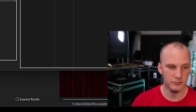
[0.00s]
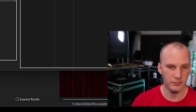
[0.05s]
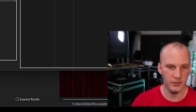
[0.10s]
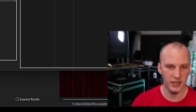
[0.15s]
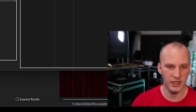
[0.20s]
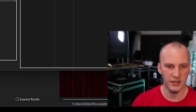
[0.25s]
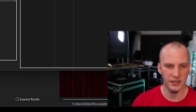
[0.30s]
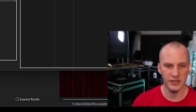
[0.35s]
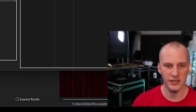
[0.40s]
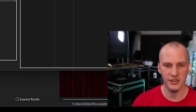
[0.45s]

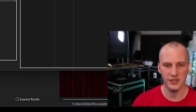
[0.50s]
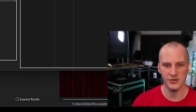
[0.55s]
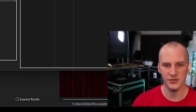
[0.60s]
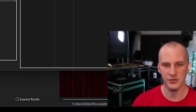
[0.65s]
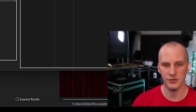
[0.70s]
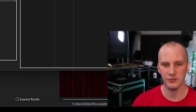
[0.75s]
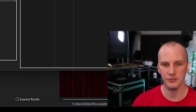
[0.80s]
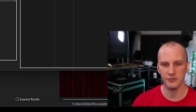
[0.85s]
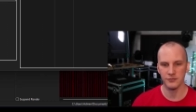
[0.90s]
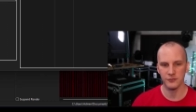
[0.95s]
is
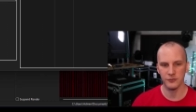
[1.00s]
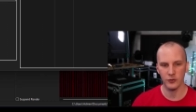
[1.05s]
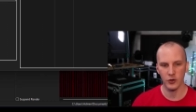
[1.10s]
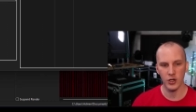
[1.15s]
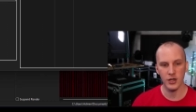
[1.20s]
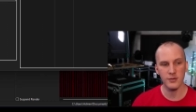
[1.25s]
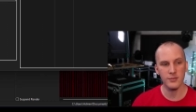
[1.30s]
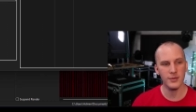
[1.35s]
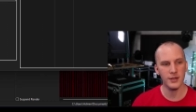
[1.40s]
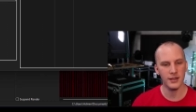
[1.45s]

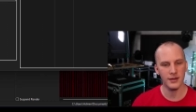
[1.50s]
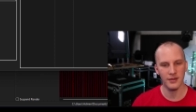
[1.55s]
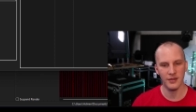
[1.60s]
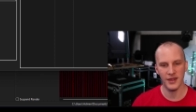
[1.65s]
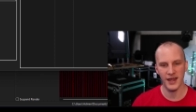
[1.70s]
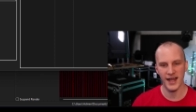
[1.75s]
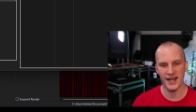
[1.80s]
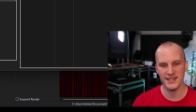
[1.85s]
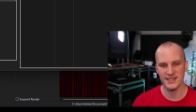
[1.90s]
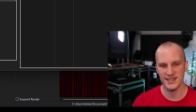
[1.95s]
from
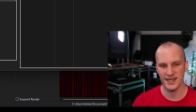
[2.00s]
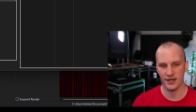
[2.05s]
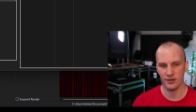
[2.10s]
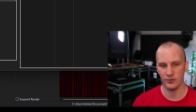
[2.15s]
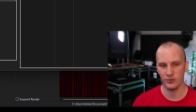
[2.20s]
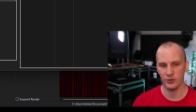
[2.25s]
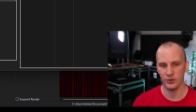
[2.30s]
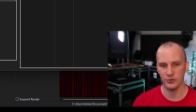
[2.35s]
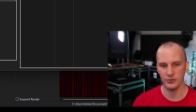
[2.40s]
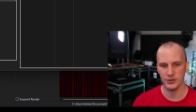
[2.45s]
that
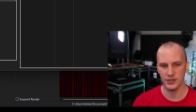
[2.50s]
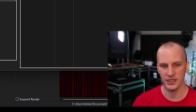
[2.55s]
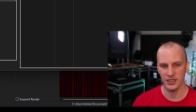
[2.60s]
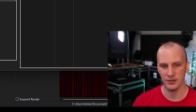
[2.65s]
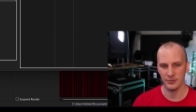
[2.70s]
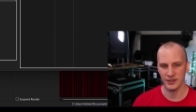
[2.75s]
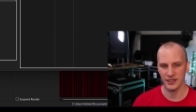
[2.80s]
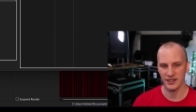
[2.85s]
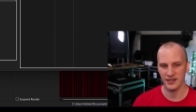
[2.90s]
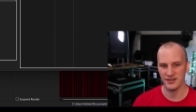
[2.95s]
download,
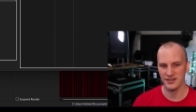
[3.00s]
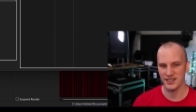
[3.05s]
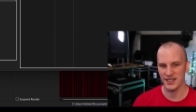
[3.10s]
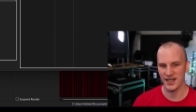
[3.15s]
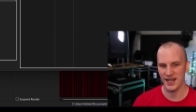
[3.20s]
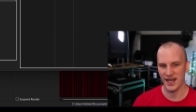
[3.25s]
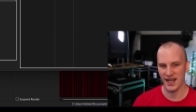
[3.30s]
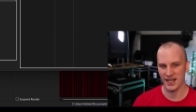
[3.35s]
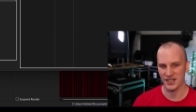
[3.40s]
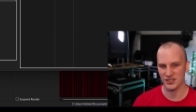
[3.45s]
um, and it is going
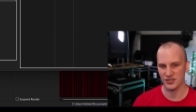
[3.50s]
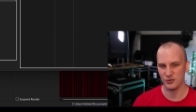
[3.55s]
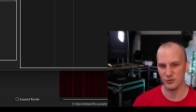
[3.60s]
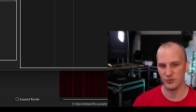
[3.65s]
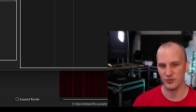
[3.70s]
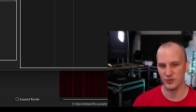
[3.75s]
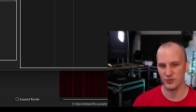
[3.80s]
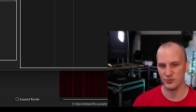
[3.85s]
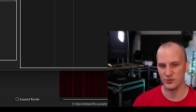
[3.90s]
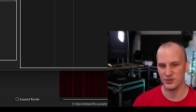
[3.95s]
to ask you if
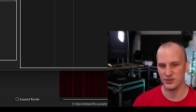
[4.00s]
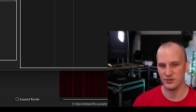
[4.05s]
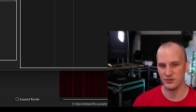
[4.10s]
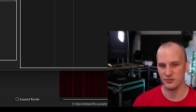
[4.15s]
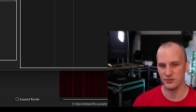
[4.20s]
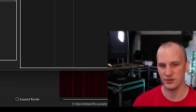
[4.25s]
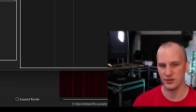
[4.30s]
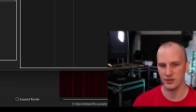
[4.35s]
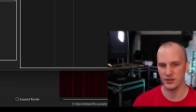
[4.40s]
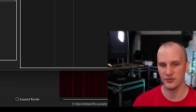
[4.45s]
you
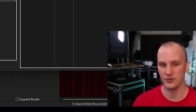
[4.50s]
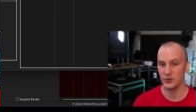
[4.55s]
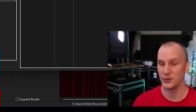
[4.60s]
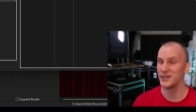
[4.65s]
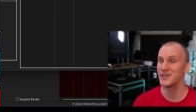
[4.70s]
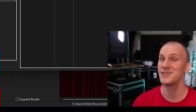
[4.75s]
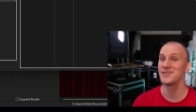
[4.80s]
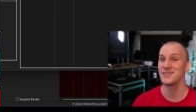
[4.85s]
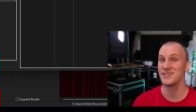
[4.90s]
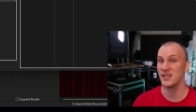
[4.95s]
if you
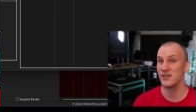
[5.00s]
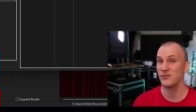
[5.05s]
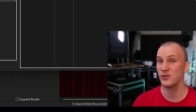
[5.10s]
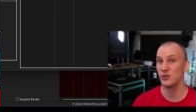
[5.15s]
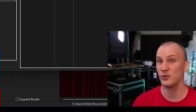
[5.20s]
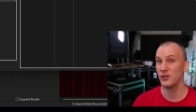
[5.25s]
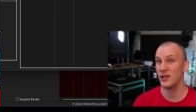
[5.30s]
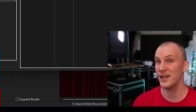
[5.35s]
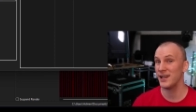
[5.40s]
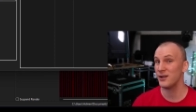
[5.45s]
didn't save your
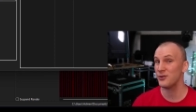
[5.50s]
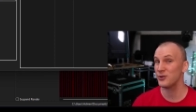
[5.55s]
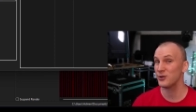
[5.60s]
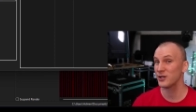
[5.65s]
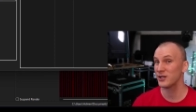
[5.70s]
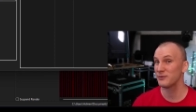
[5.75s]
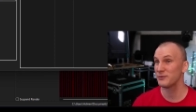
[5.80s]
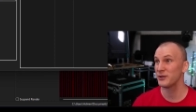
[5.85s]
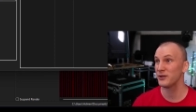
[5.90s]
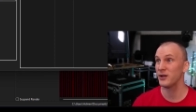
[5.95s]
layout, they're
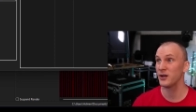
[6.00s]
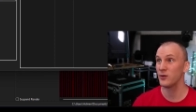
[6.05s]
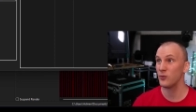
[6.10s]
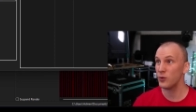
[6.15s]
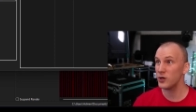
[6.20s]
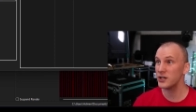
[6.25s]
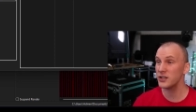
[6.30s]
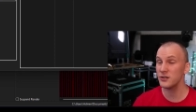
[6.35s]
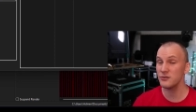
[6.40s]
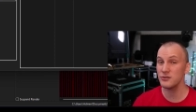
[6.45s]
going to be like,
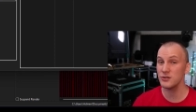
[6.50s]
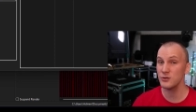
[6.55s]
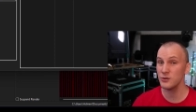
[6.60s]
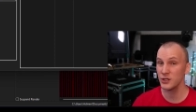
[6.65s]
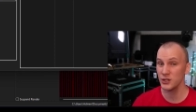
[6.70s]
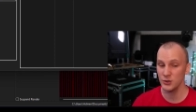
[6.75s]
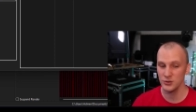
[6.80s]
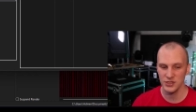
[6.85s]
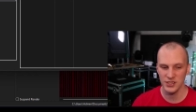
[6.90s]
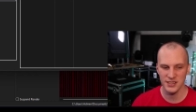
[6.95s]
what are you doing?
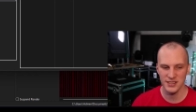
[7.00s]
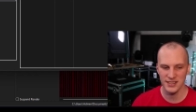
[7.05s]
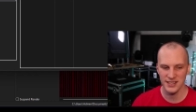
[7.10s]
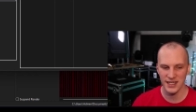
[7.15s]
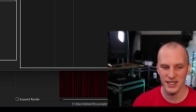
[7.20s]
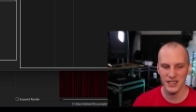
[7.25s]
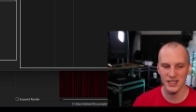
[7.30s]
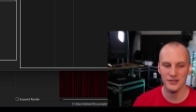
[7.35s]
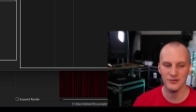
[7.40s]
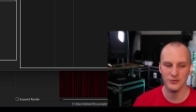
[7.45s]
You should
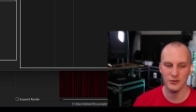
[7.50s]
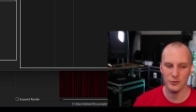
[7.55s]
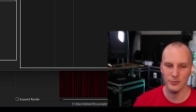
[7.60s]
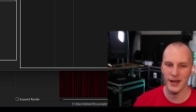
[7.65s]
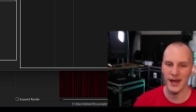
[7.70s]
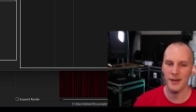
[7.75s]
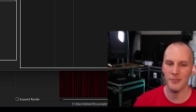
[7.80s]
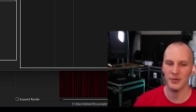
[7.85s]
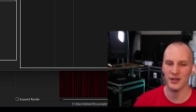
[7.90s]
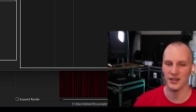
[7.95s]
save your
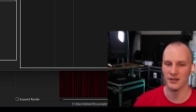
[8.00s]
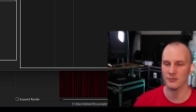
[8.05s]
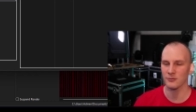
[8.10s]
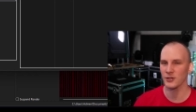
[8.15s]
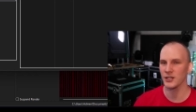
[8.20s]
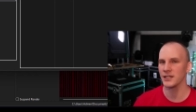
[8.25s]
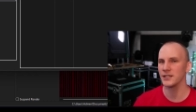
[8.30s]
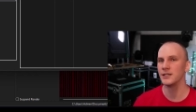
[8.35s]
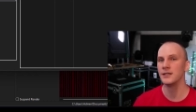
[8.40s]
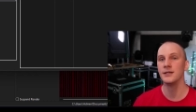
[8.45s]
mapping,
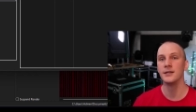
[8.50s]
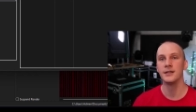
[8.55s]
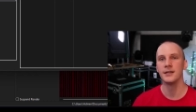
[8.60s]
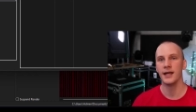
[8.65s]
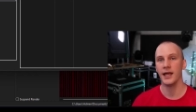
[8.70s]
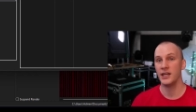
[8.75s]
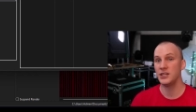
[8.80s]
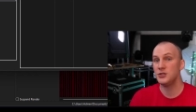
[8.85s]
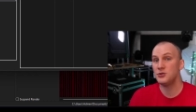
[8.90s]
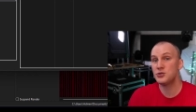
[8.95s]
right?
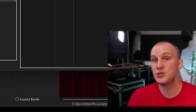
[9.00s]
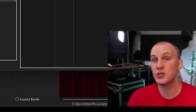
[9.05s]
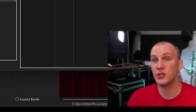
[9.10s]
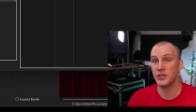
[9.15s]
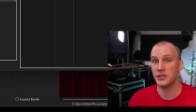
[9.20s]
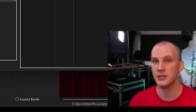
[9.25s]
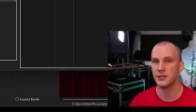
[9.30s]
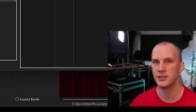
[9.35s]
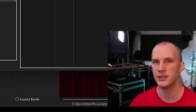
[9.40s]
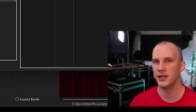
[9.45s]
And you
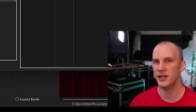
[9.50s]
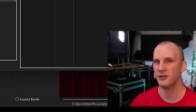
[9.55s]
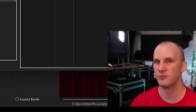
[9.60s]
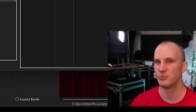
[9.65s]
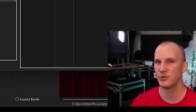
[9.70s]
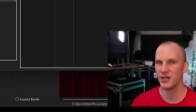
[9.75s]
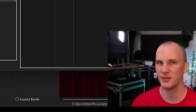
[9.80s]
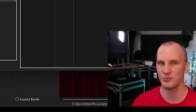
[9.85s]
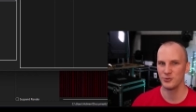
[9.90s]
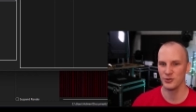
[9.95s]
should, um,
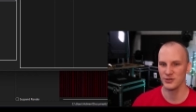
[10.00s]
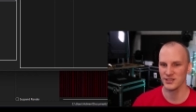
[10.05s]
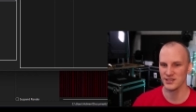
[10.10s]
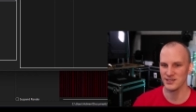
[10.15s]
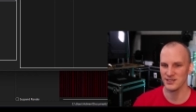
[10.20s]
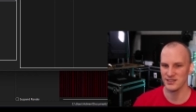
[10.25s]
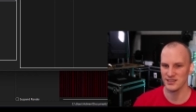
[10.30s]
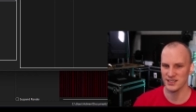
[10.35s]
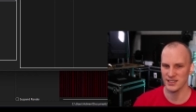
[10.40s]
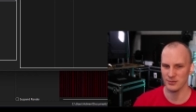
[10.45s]
but I'm doing this
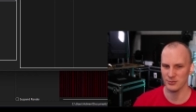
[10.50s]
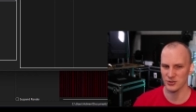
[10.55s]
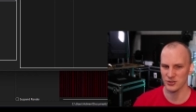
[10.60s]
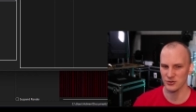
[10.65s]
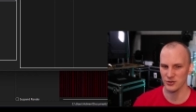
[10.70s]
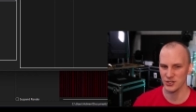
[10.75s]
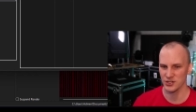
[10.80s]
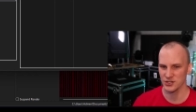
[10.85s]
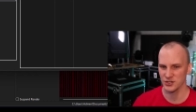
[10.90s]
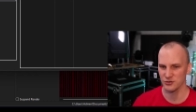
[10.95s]
as a
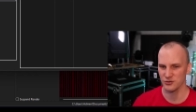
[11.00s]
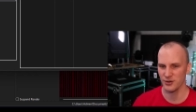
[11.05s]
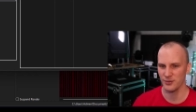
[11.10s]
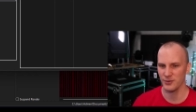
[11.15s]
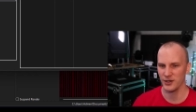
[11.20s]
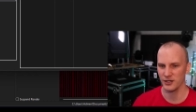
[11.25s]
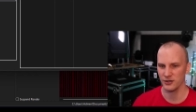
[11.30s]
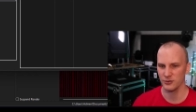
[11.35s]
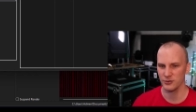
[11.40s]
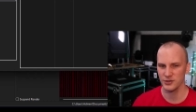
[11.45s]
demonstration, so I'm
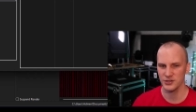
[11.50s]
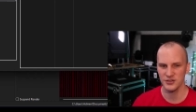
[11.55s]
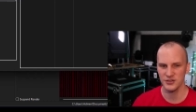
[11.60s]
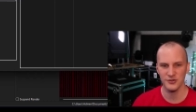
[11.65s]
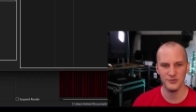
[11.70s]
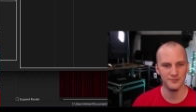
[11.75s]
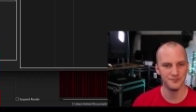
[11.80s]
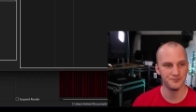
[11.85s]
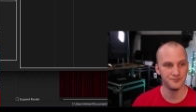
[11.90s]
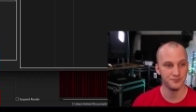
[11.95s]
not going
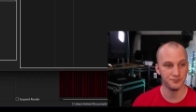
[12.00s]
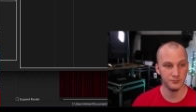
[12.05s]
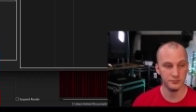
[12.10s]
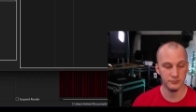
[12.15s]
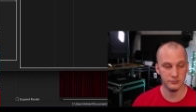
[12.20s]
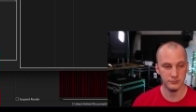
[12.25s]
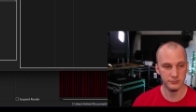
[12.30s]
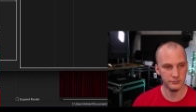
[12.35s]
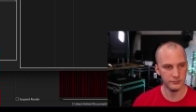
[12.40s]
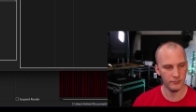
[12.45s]
to.
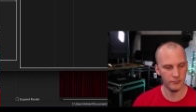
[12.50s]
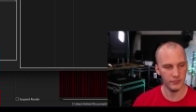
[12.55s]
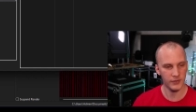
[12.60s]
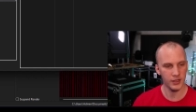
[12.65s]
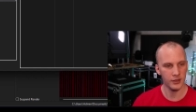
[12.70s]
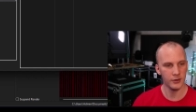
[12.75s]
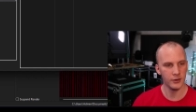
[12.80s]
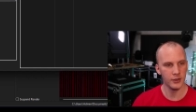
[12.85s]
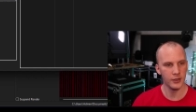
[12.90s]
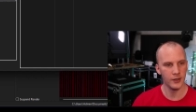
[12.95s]

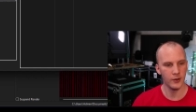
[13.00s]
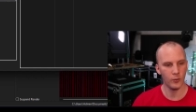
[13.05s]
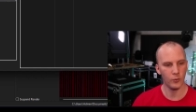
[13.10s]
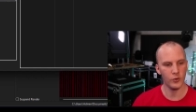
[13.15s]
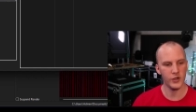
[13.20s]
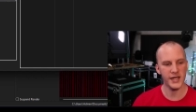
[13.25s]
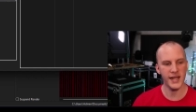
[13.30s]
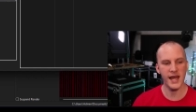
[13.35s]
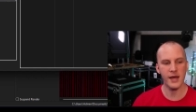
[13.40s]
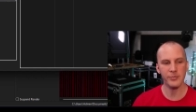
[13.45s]

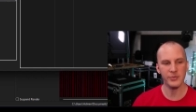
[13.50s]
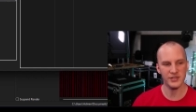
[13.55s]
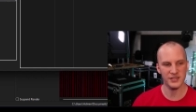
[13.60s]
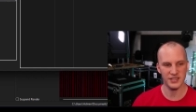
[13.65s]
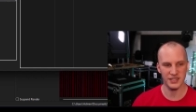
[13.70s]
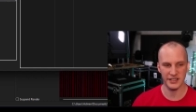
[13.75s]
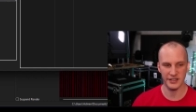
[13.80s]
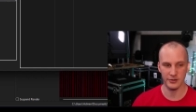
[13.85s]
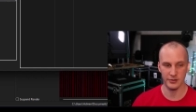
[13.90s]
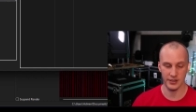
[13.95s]
What happens
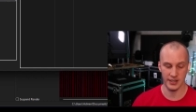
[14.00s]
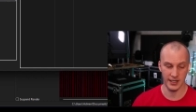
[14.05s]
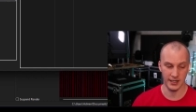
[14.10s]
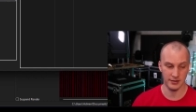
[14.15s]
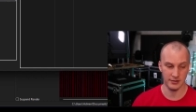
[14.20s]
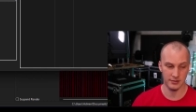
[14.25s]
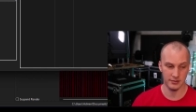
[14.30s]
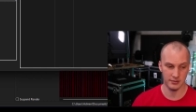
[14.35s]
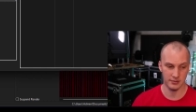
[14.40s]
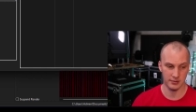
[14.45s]
here then
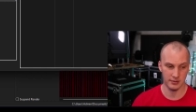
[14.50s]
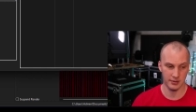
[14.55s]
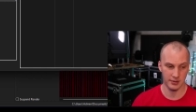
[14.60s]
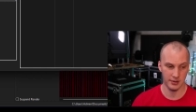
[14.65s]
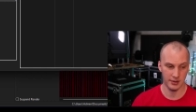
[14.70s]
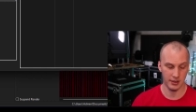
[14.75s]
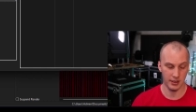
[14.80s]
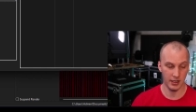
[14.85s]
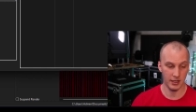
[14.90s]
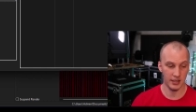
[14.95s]

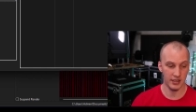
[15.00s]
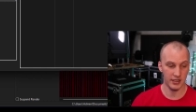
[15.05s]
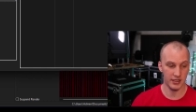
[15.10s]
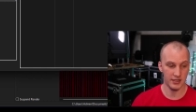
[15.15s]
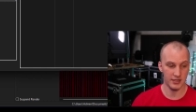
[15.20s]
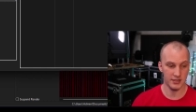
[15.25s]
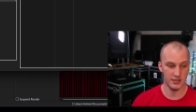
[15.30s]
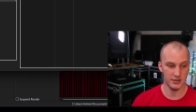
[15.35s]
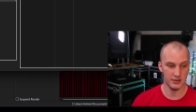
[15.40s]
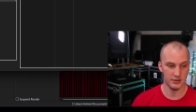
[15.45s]
is